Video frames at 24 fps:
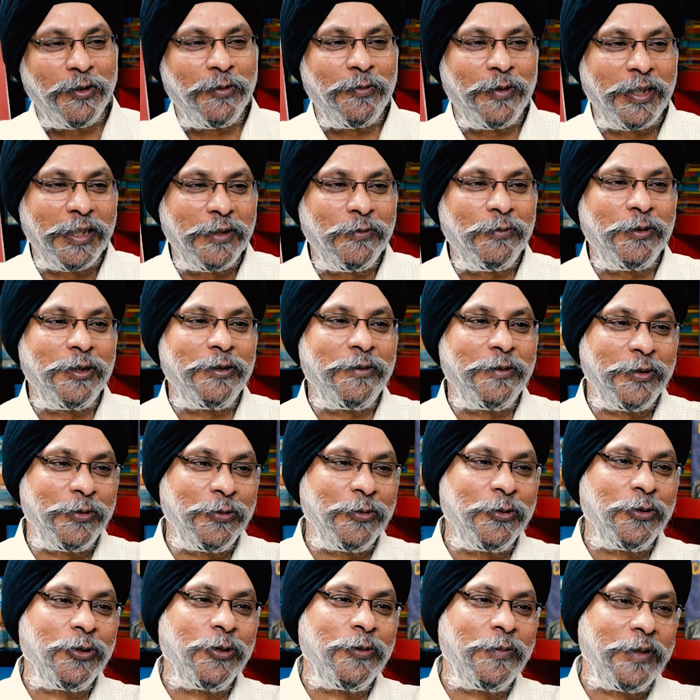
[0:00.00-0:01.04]
War I, World War
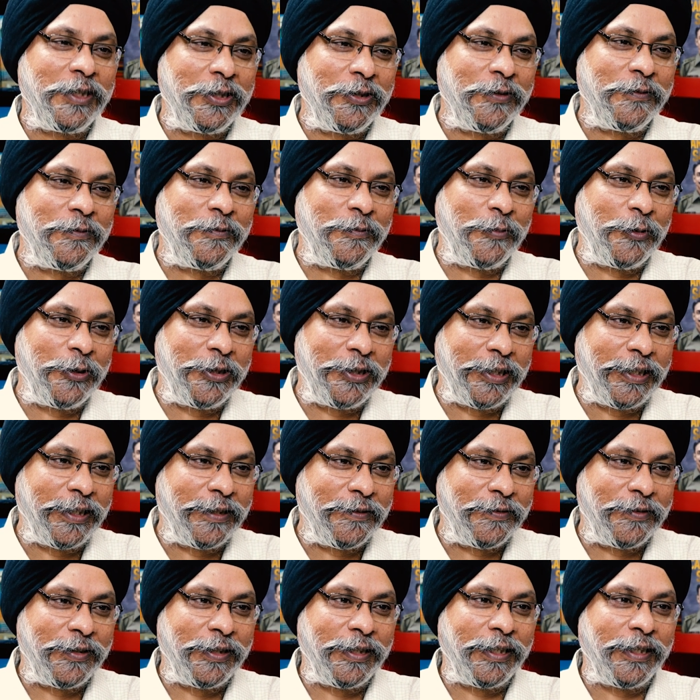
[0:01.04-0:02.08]
II, so much of poetry
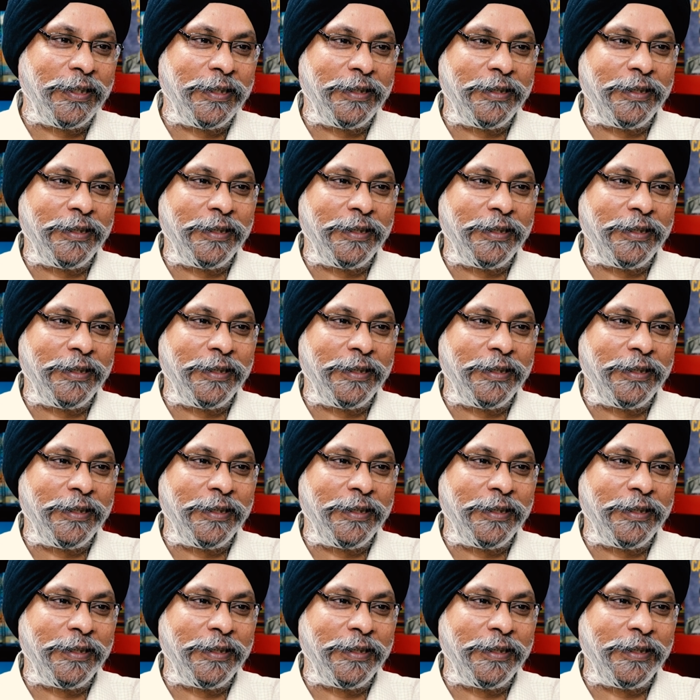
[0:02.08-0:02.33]
after that.